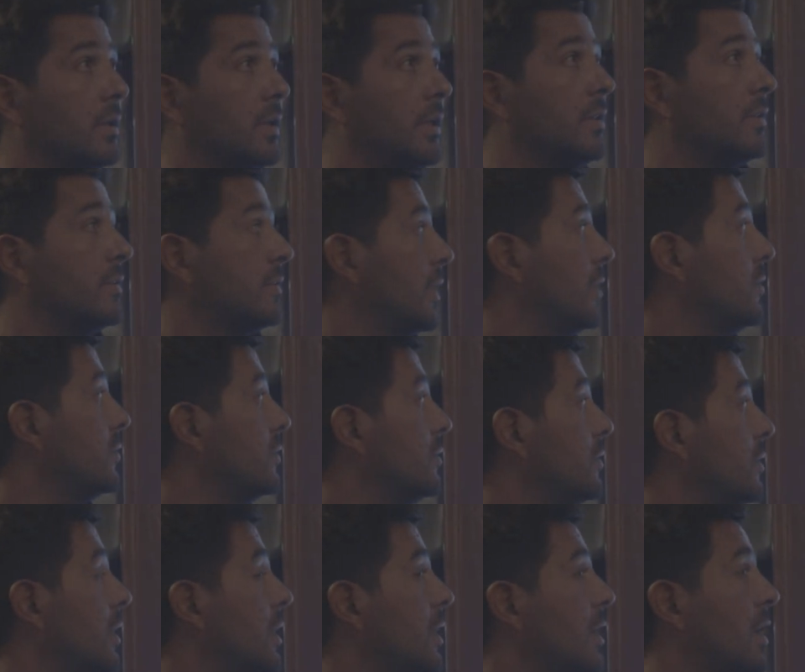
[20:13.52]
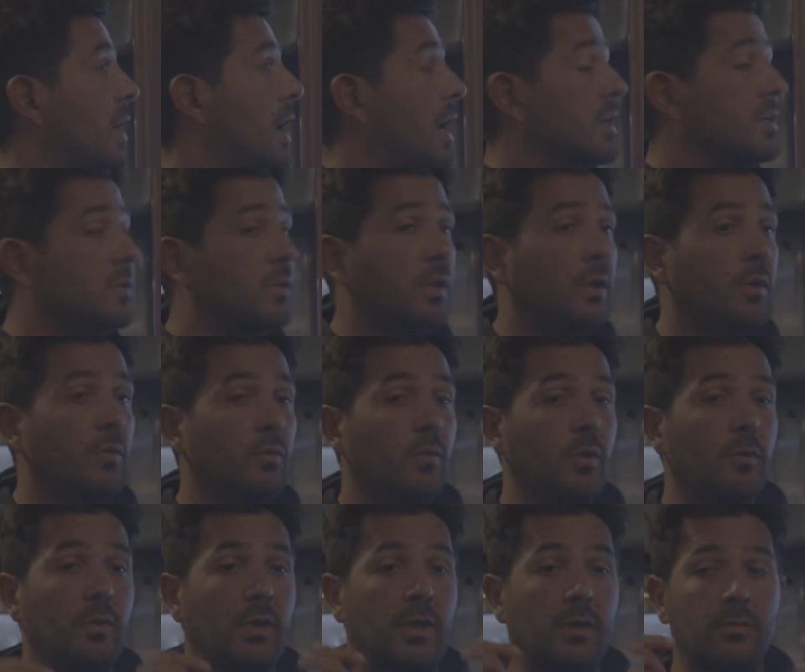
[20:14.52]
cleaning stations. Actually,
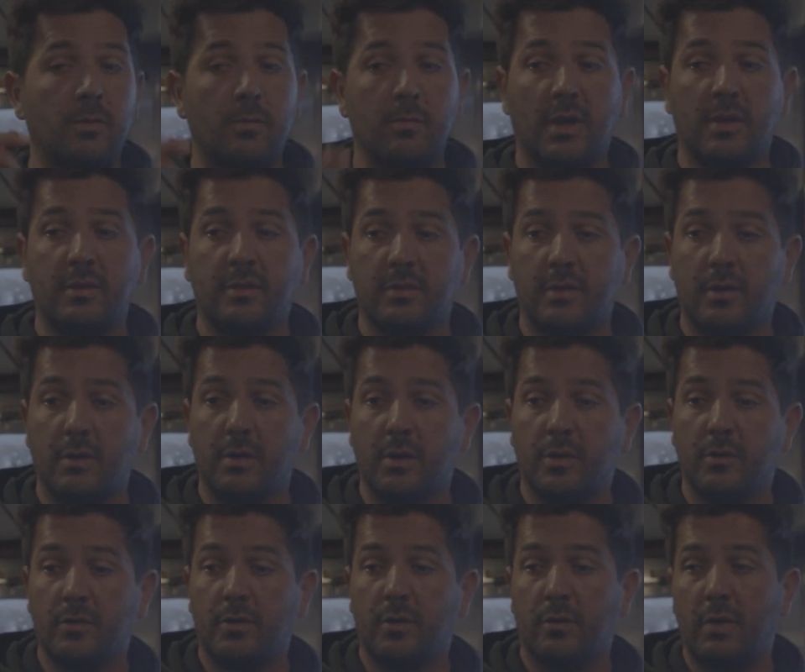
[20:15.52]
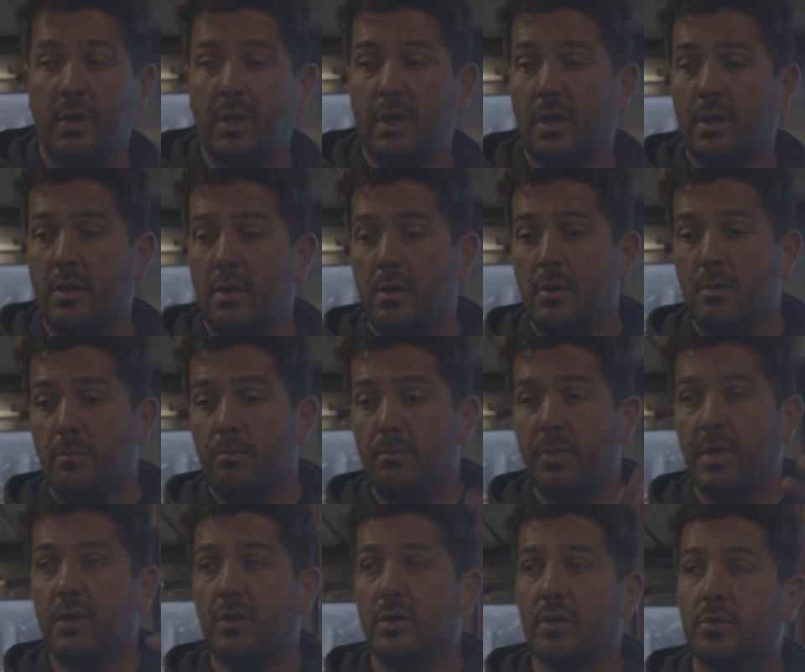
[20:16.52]
we believe the mantas are in Costa Rica
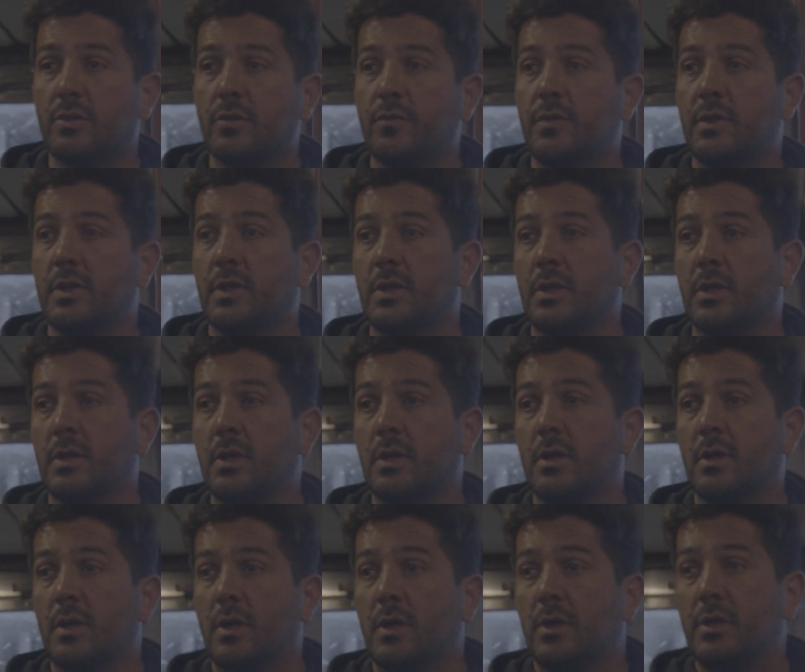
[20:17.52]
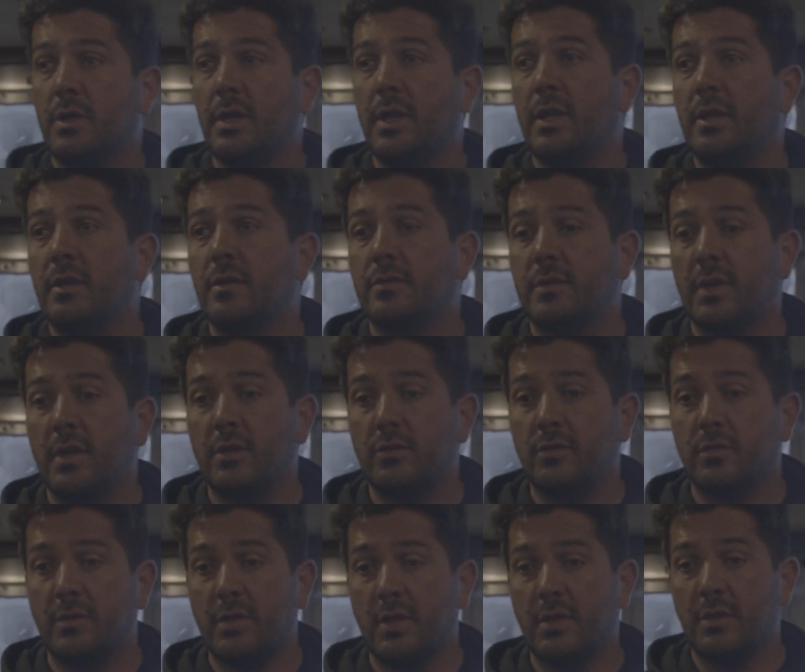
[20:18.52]
because of the cleaning
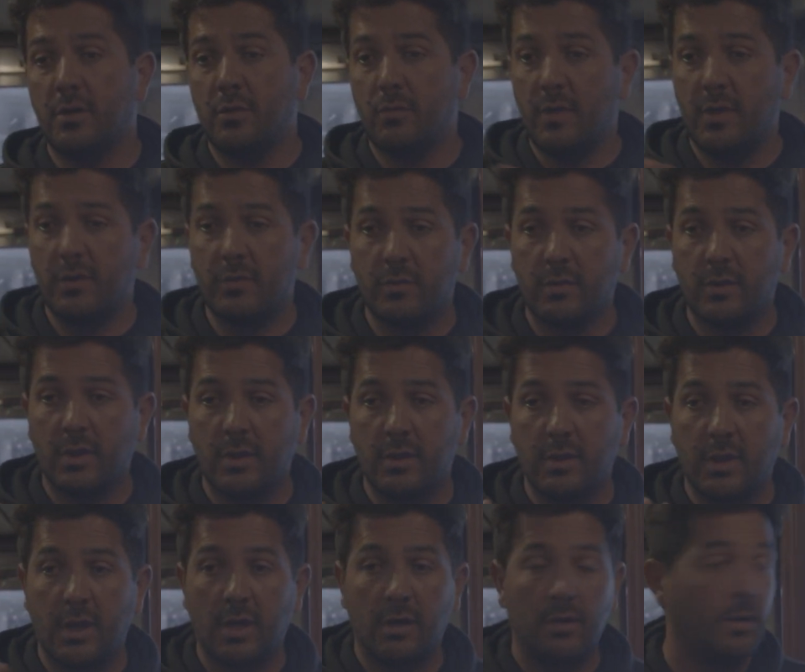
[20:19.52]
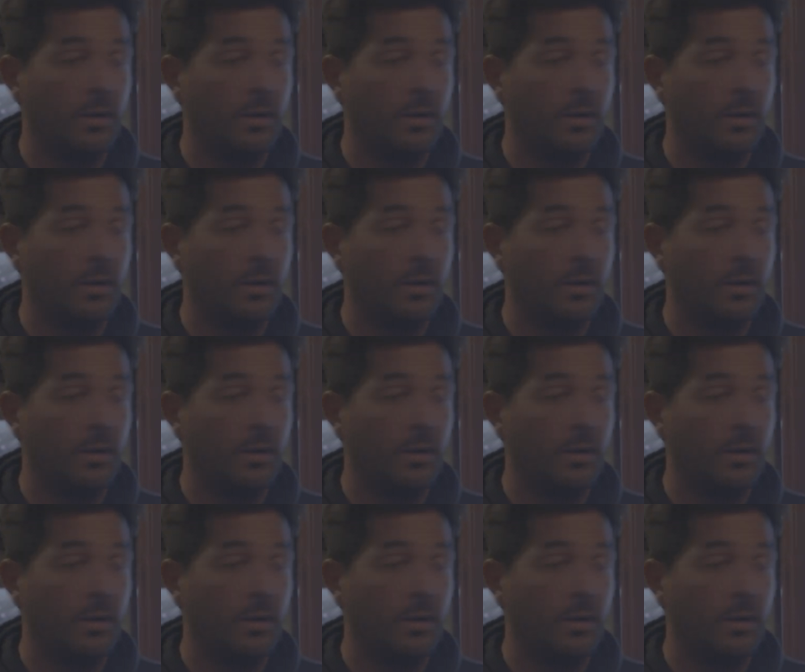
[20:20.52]
stations. That's the reason that they are